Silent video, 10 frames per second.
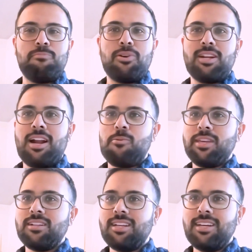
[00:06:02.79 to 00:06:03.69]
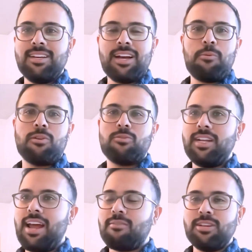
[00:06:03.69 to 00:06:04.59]
put it out weekly. I would
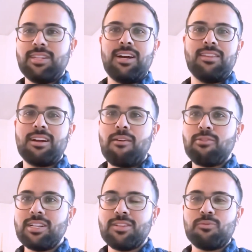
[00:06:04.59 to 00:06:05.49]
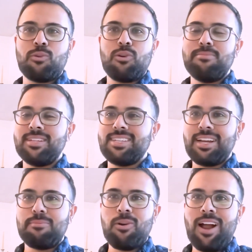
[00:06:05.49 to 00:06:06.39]
read everything on the governance forum and
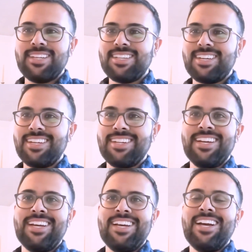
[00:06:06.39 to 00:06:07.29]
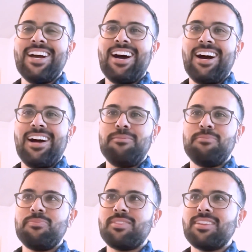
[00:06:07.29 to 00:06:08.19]
summarize it.
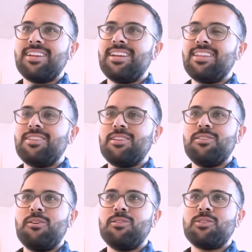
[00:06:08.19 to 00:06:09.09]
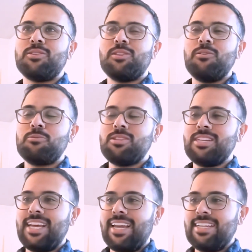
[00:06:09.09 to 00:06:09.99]
Those were the
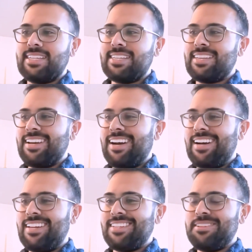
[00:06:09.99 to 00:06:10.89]
days, I